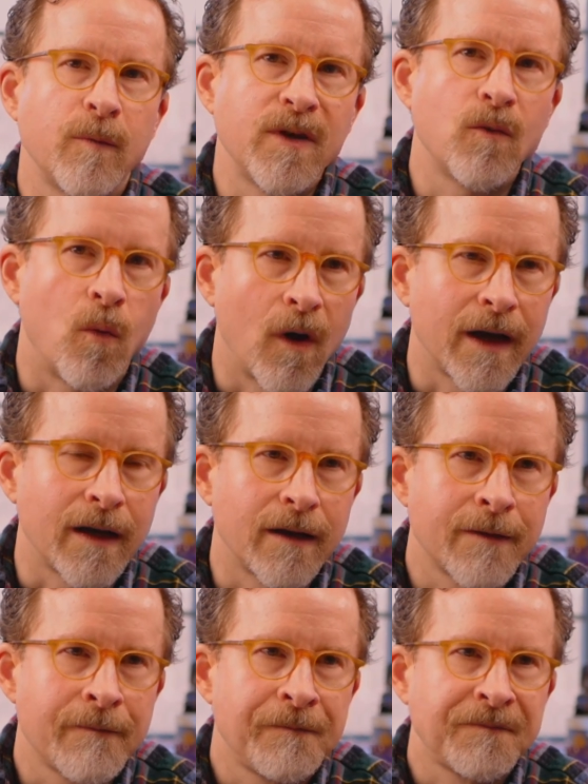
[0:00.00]
to be one
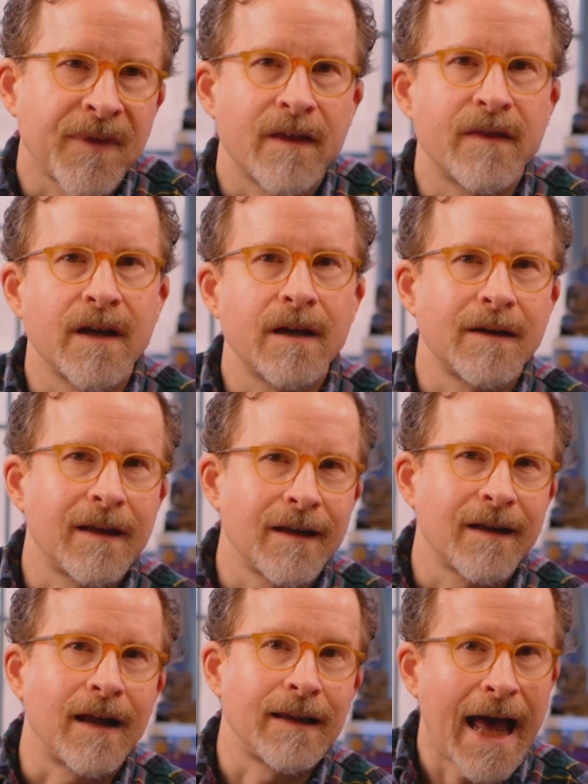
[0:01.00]
that
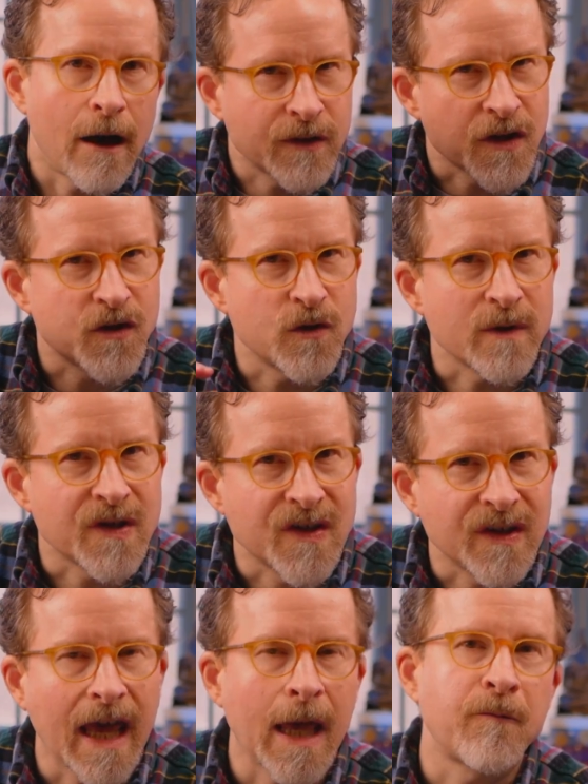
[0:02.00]
allows us to
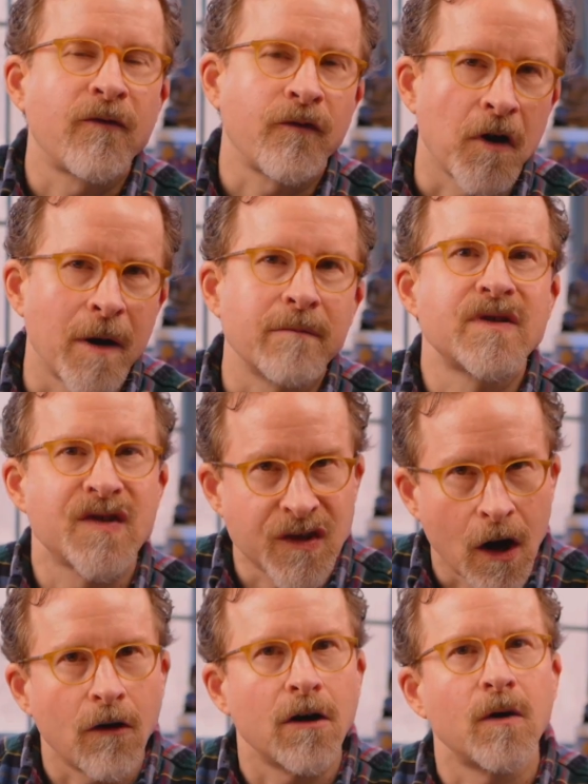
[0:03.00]
escape from
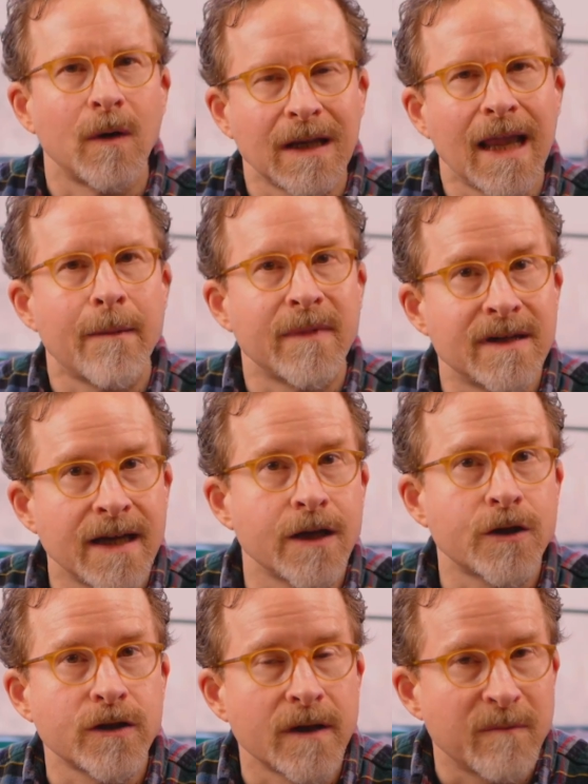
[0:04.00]
sorrow and
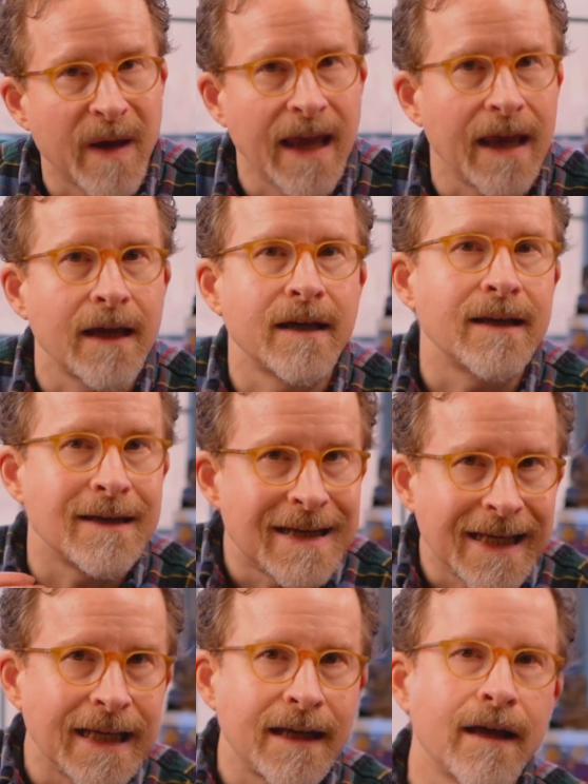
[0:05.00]
lamentation and pain.
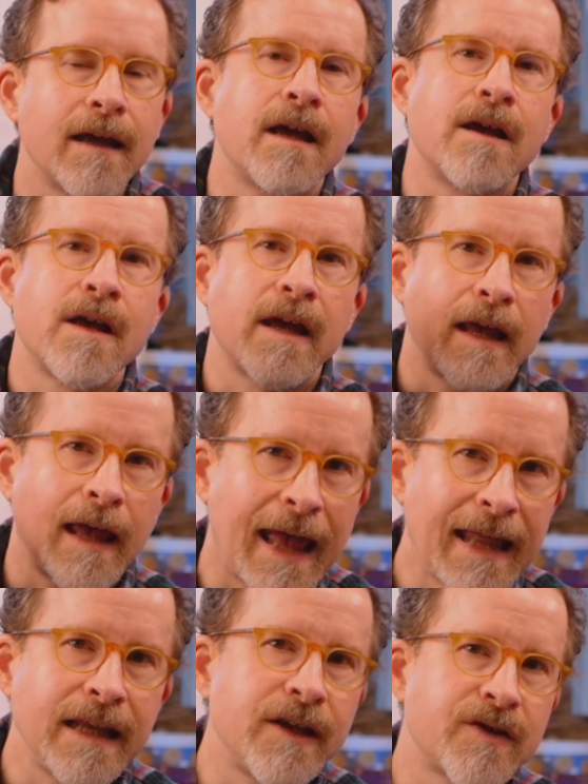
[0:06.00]
Indeed,
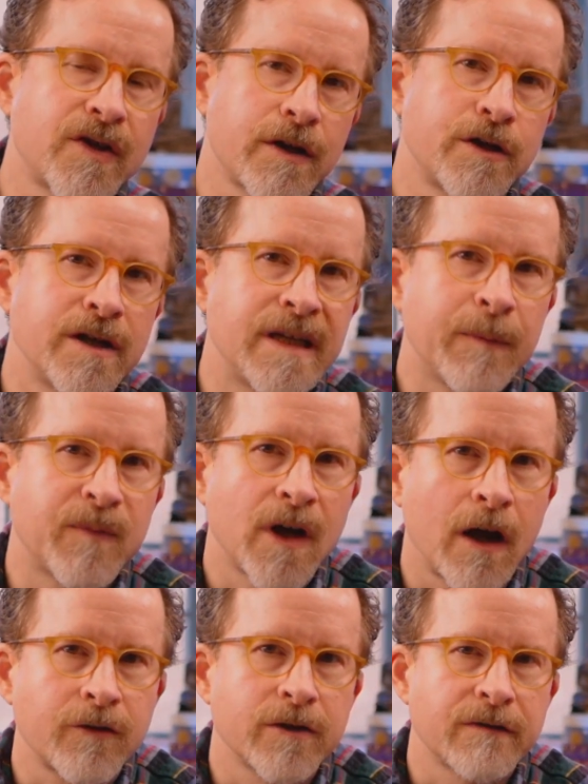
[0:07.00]
any such deep
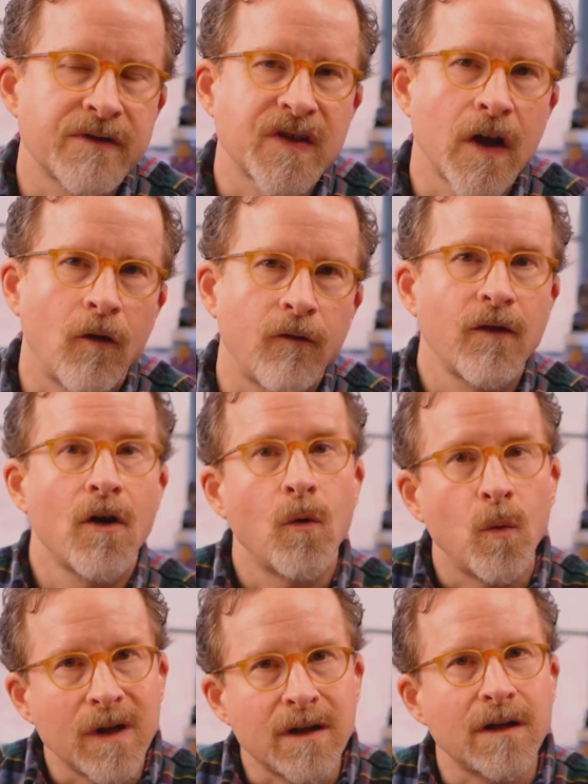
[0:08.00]
doctrine of self
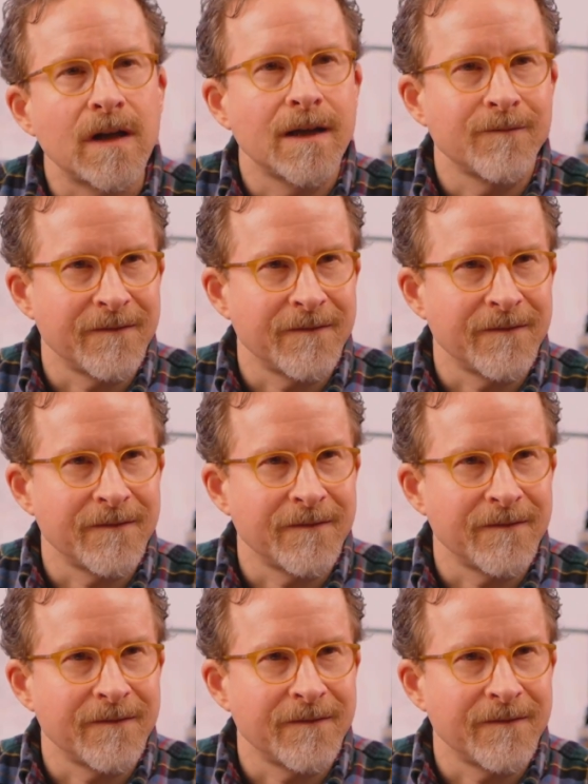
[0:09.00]
will